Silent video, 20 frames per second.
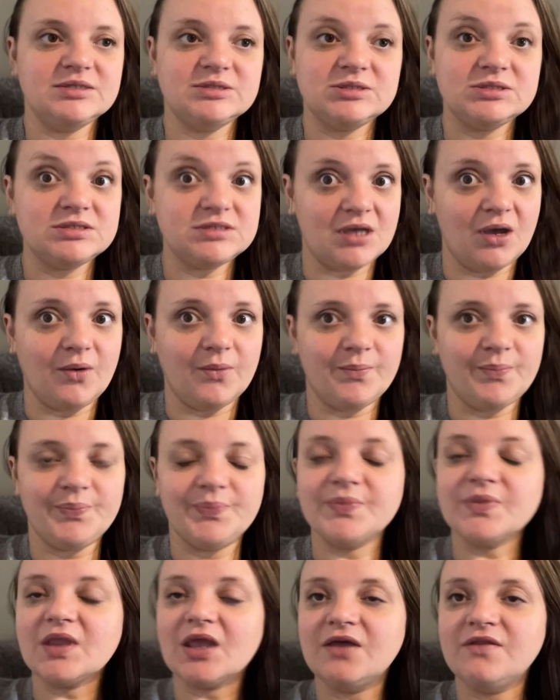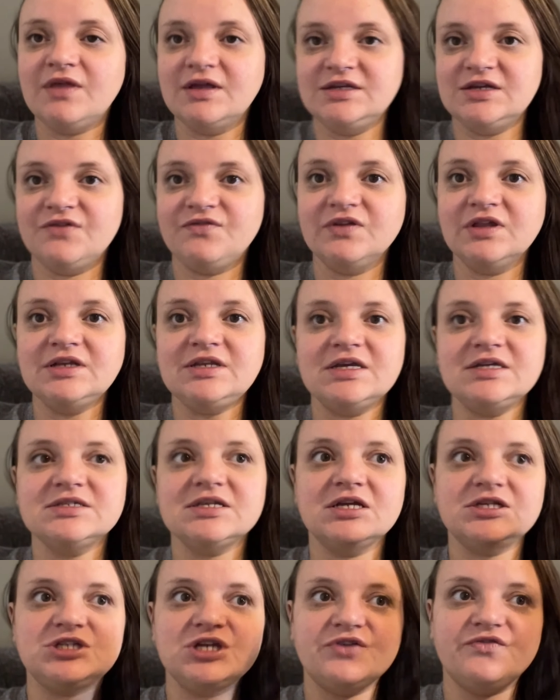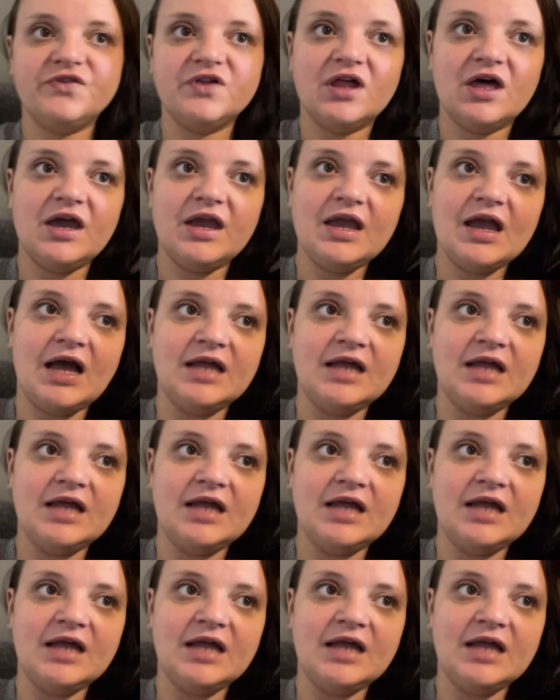So they definitely taste like Chick fil A.